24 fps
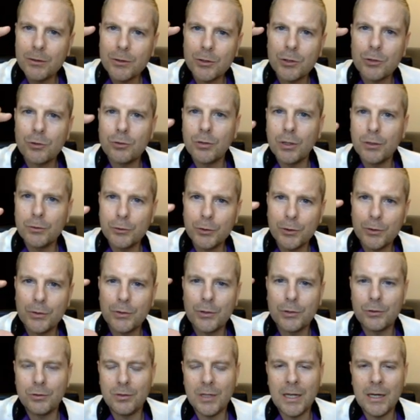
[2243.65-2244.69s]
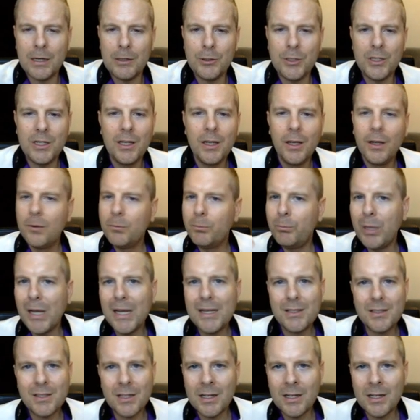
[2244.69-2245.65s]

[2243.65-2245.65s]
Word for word: structured strategy based